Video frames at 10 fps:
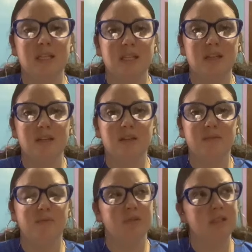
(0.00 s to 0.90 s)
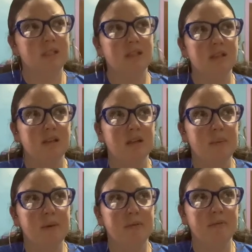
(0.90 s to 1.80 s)
year, fourteenth year that
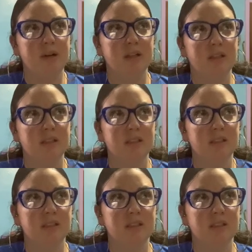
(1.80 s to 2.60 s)
my father